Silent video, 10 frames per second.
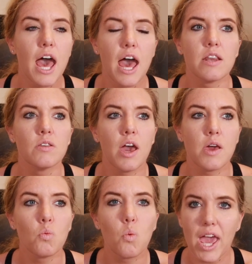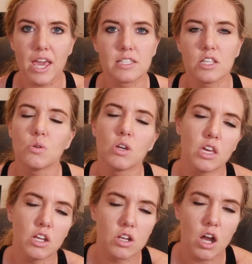and ways that you can
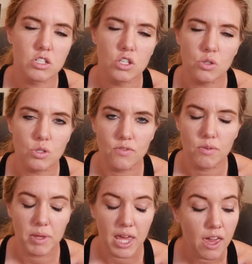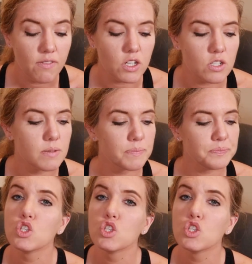get your dog to do different behaviors.